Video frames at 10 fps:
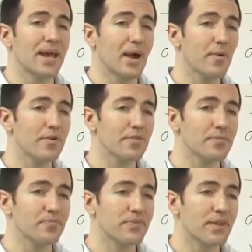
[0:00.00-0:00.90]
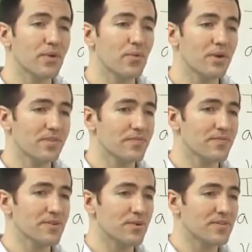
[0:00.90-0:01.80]
However, what if
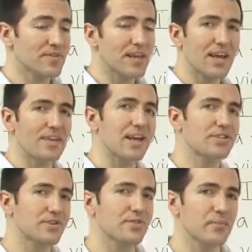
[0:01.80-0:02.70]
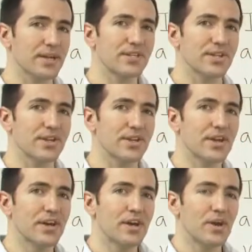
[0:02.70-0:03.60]
you instead had extra information?
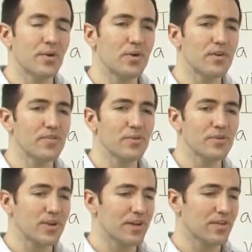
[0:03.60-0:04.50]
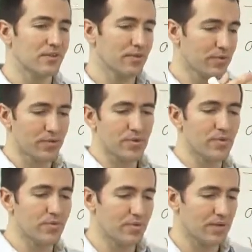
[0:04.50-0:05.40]
What if you were looking
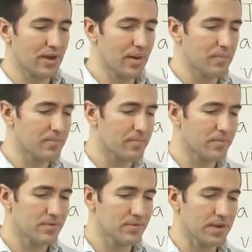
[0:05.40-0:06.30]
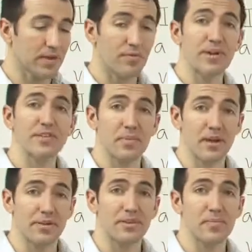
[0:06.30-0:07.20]
through like a
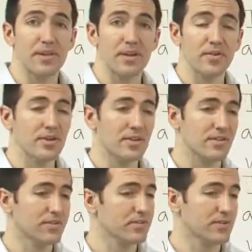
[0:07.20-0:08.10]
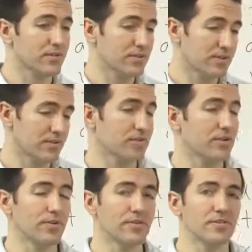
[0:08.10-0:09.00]
resume or something? You look at the student and
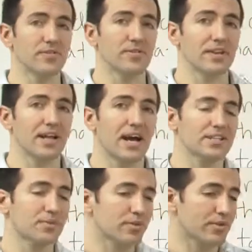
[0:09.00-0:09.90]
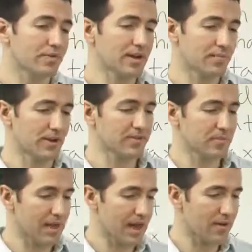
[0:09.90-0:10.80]
the students in the class, you pull a random
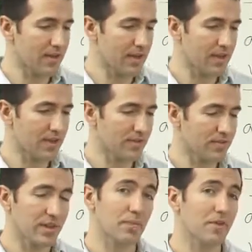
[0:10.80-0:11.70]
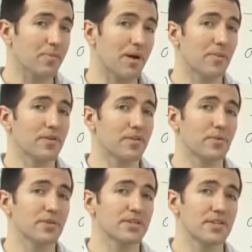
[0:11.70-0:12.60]
resume out and you're thinking about the probability the
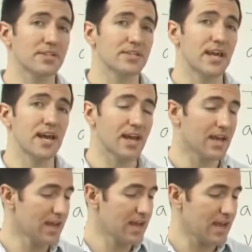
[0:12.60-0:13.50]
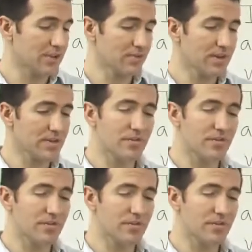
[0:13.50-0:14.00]
person gets an A, and you read in